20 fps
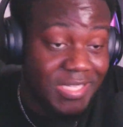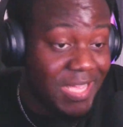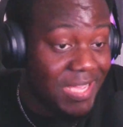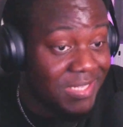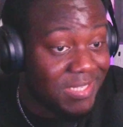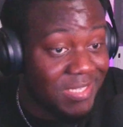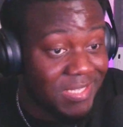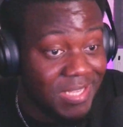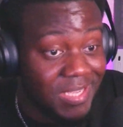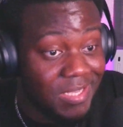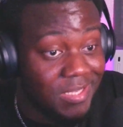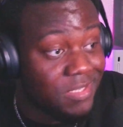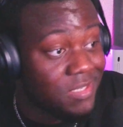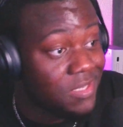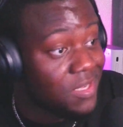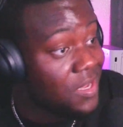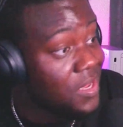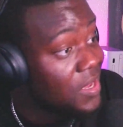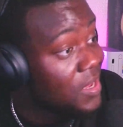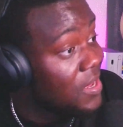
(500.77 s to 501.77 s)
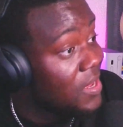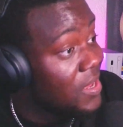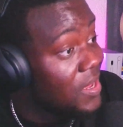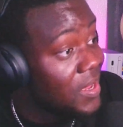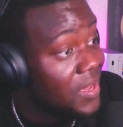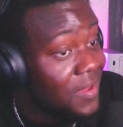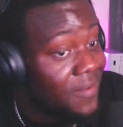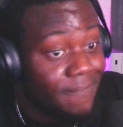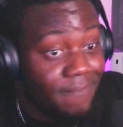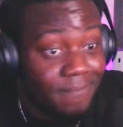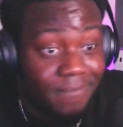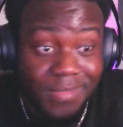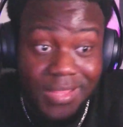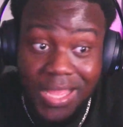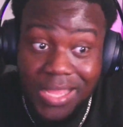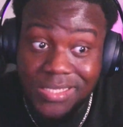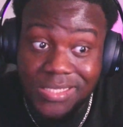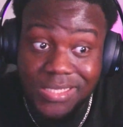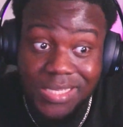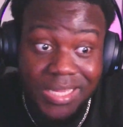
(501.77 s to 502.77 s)
6,
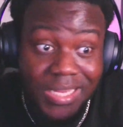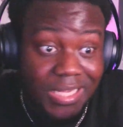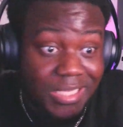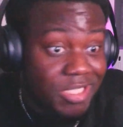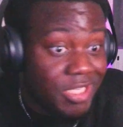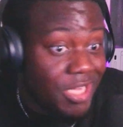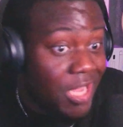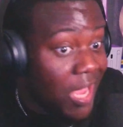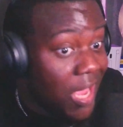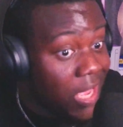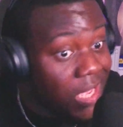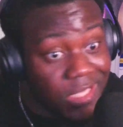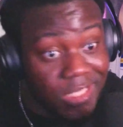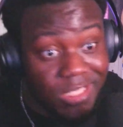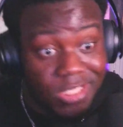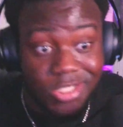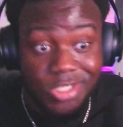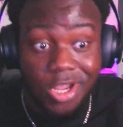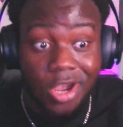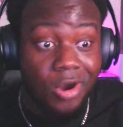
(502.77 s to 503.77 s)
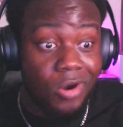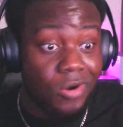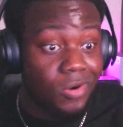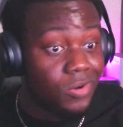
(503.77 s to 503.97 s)
that's gonna change, y'all.